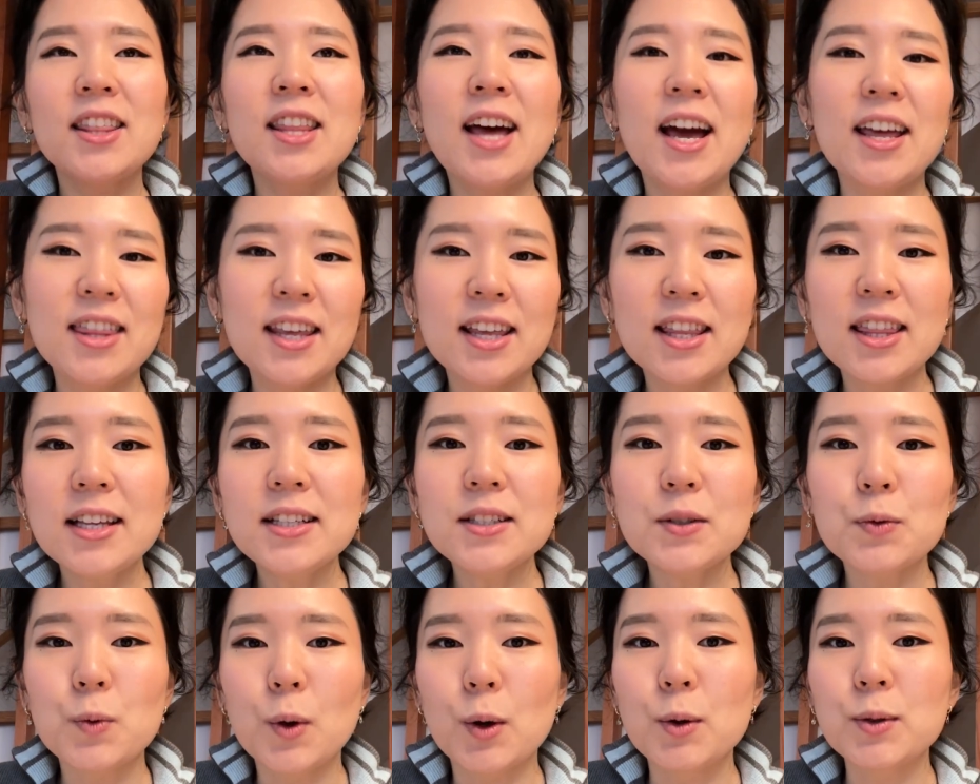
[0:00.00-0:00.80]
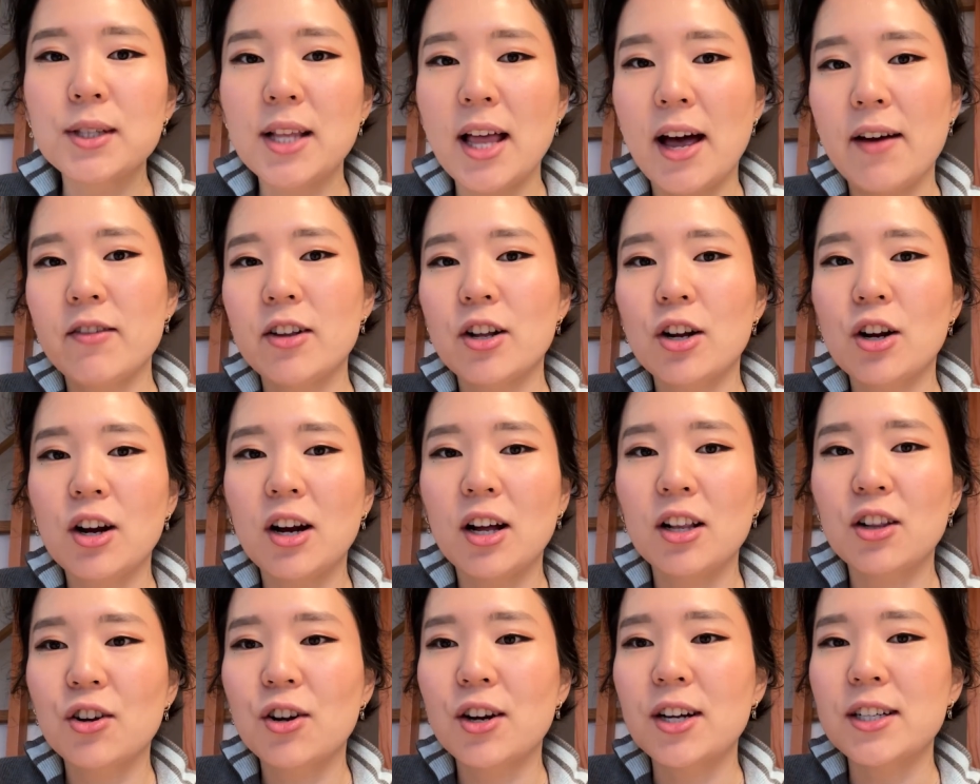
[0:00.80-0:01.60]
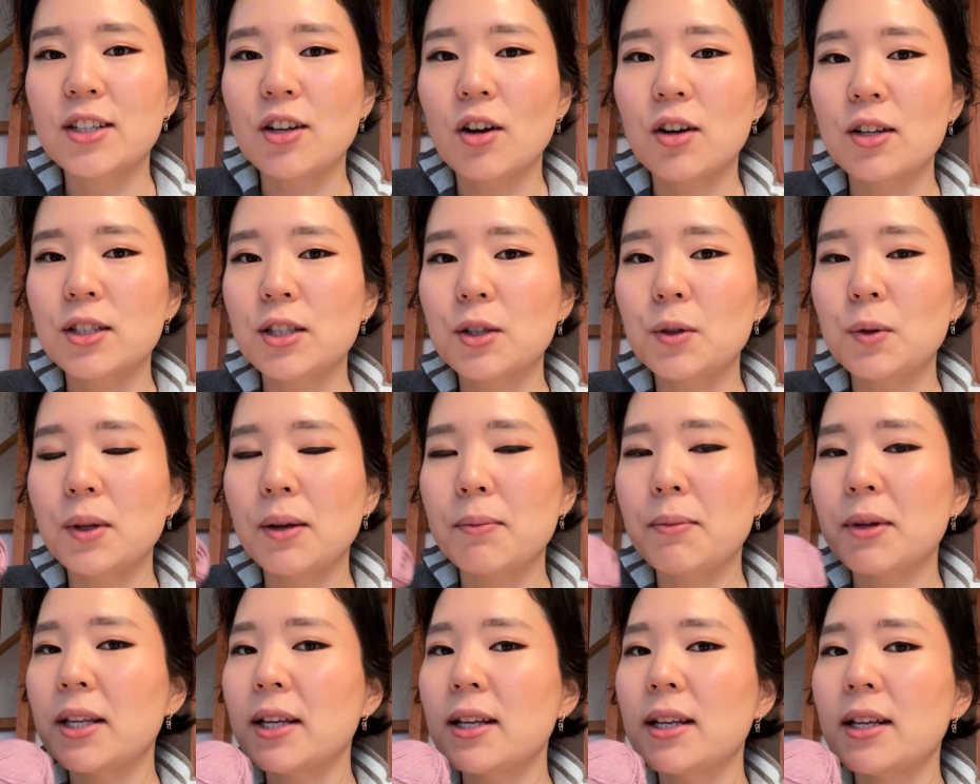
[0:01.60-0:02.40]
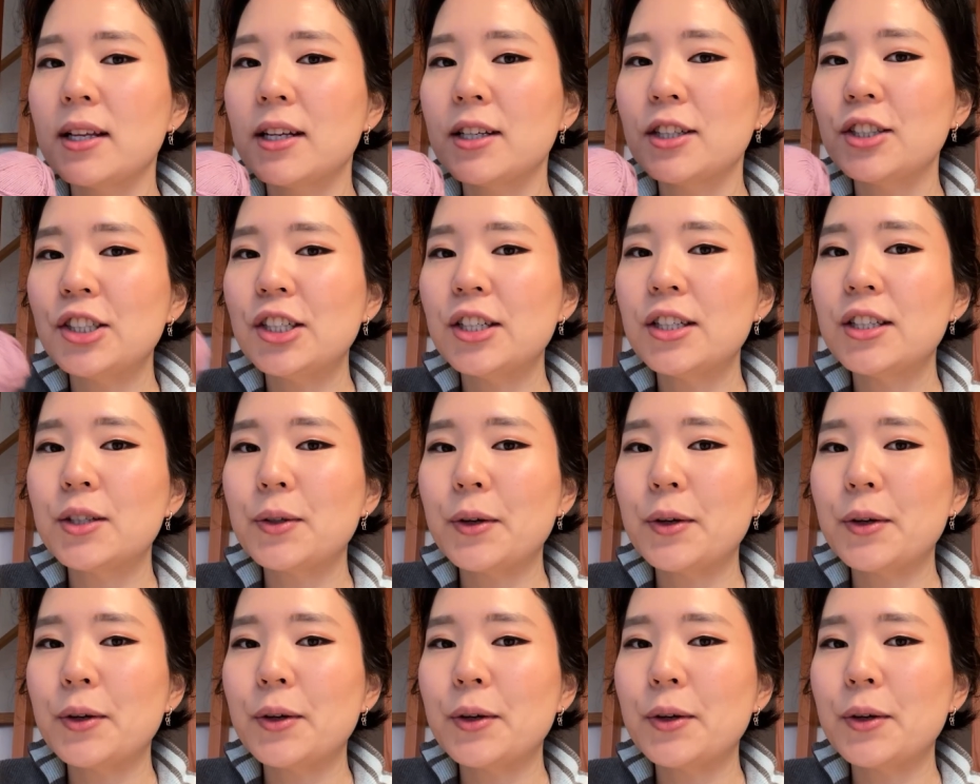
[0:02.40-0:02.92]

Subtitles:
I think this rose lavender color is also limited edition,